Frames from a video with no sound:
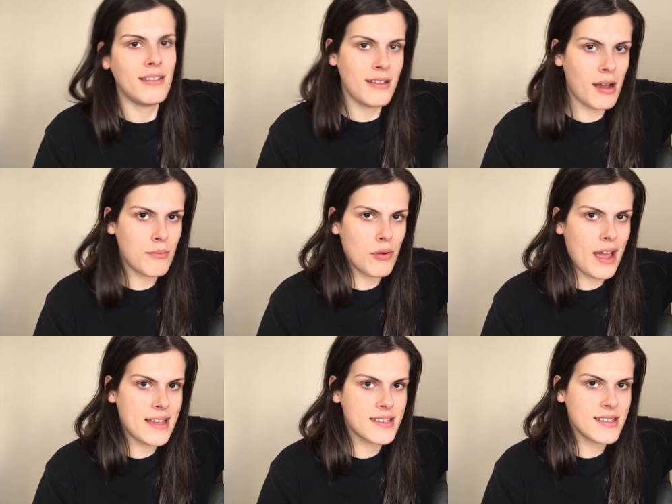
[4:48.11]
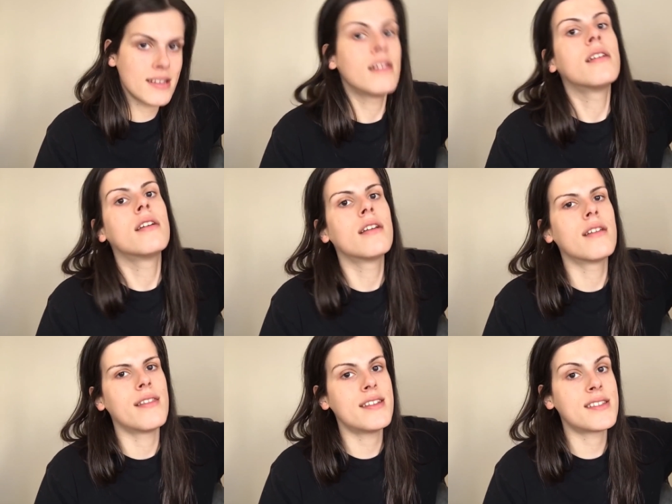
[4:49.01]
not breast, the